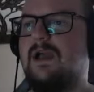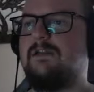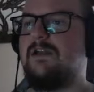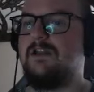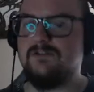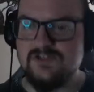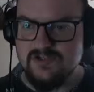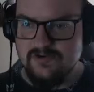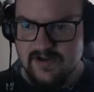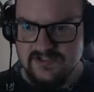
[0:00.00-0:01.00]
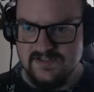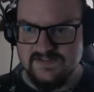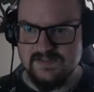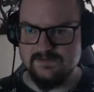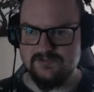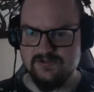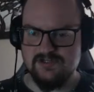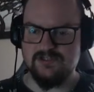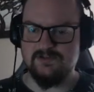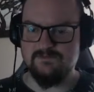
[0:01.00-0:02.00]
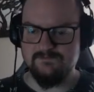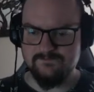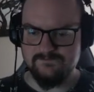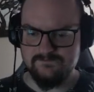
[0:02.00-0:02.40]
going to scratch this illustration.